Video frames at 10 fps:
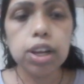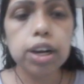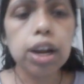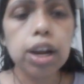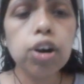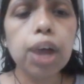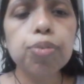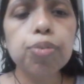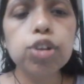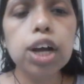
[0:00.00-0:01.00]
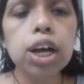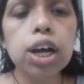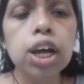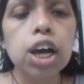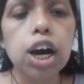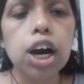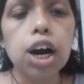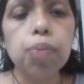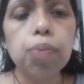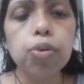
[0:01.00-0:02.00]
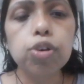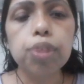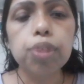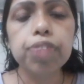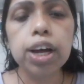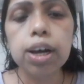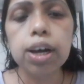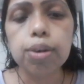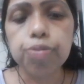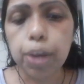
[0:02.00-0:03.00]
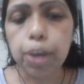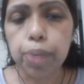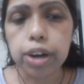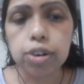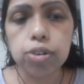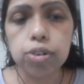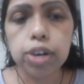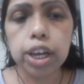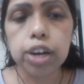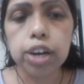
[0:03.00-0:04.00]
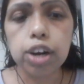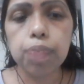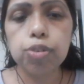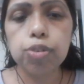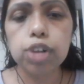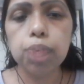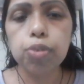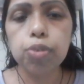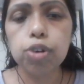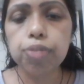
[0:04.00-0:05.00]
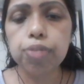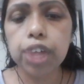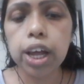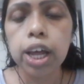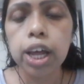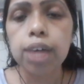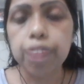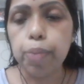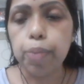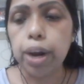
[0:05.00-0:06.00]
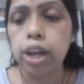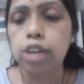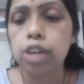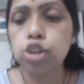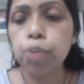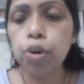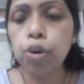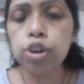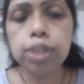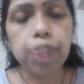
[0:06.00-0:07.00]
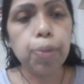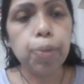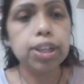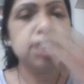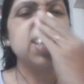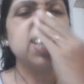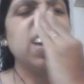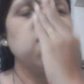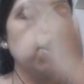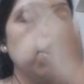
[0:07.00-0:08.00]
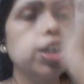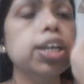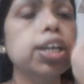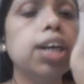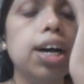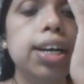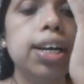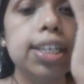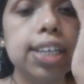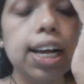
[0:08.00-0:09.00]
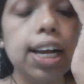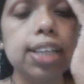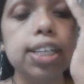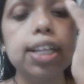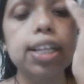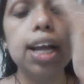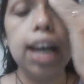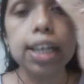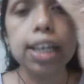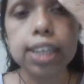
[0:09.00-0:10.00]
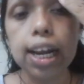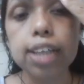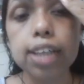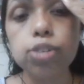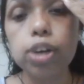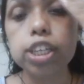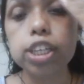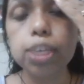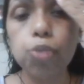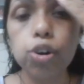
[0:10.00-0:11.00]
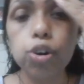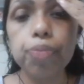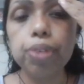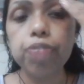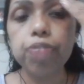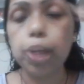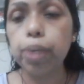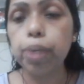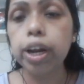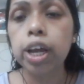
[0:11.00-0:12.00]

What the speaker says: Now come to the mode of the fiber. Okay, now come to the mode of the fiber. So mode of the fiber, this I have already discussed in the last class. What is the mode of the fiber?